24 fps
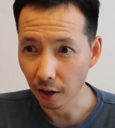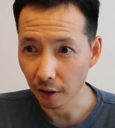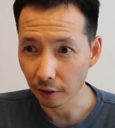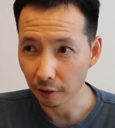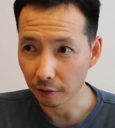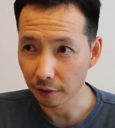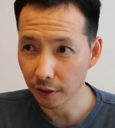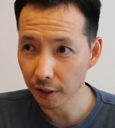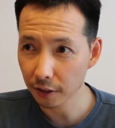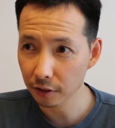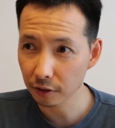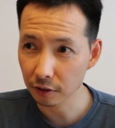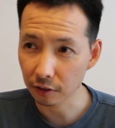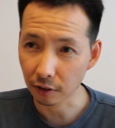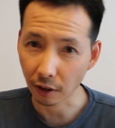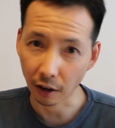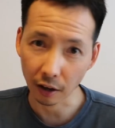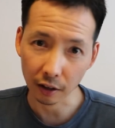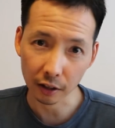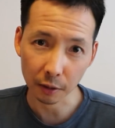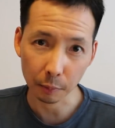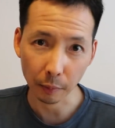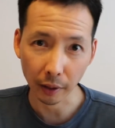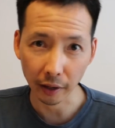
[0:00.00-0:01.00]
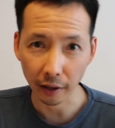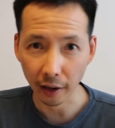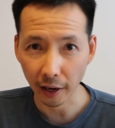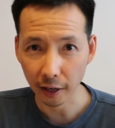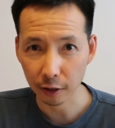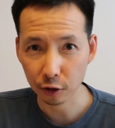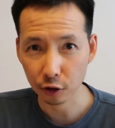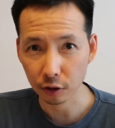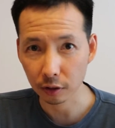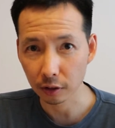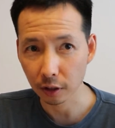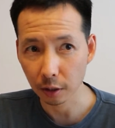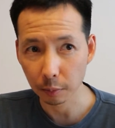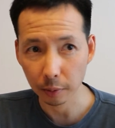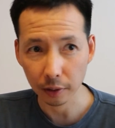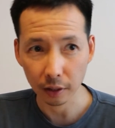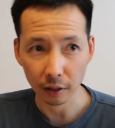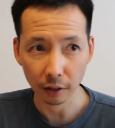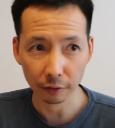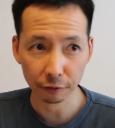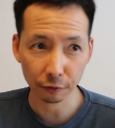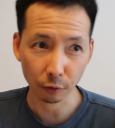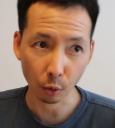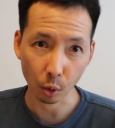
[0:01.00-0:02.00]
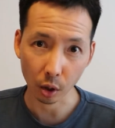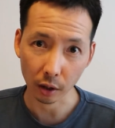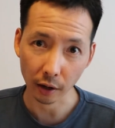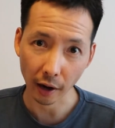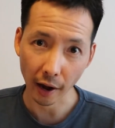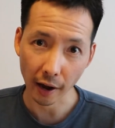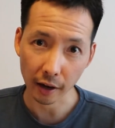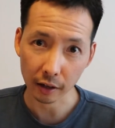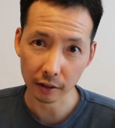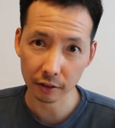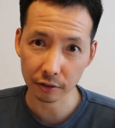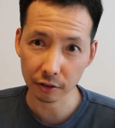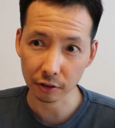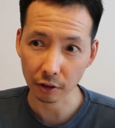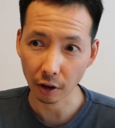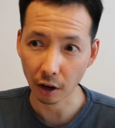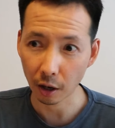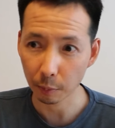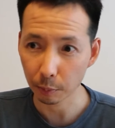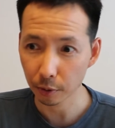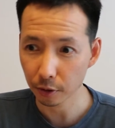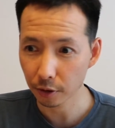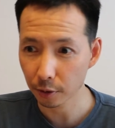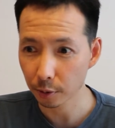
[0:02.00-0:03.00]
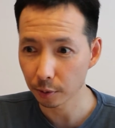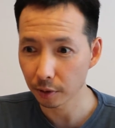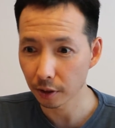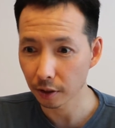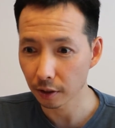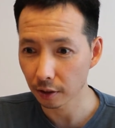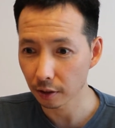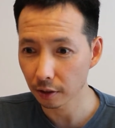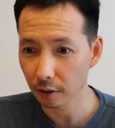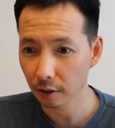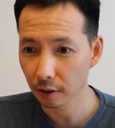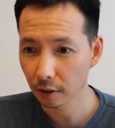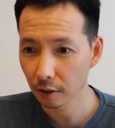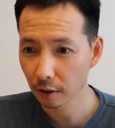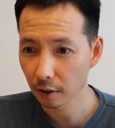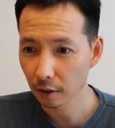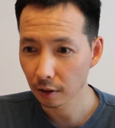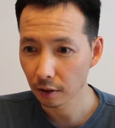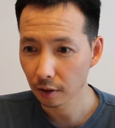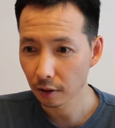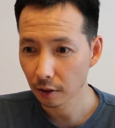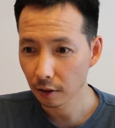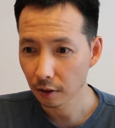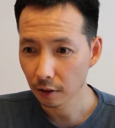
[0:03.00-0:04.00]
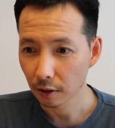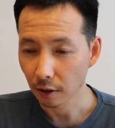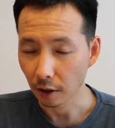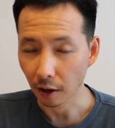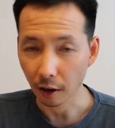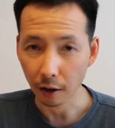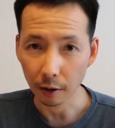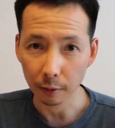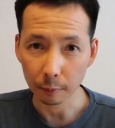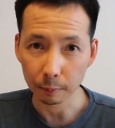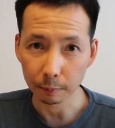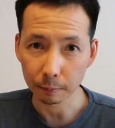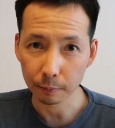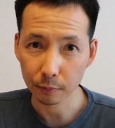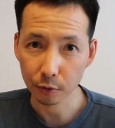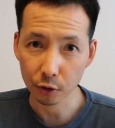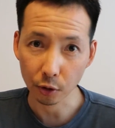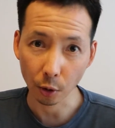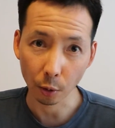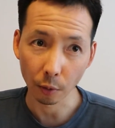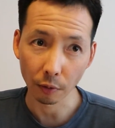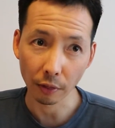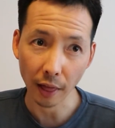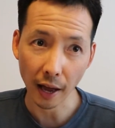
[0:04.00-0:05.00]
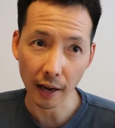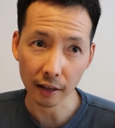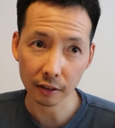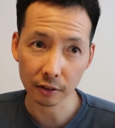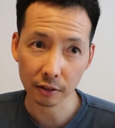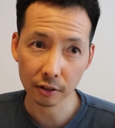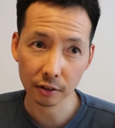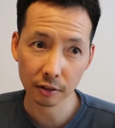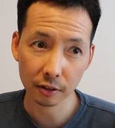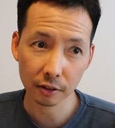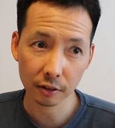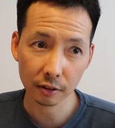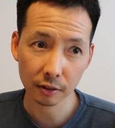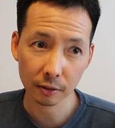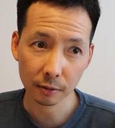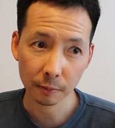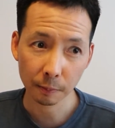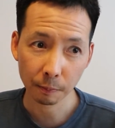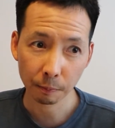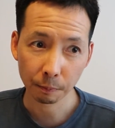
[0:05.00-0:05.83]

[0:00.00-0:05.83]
this stock might actually be a 4x opportunity. So that's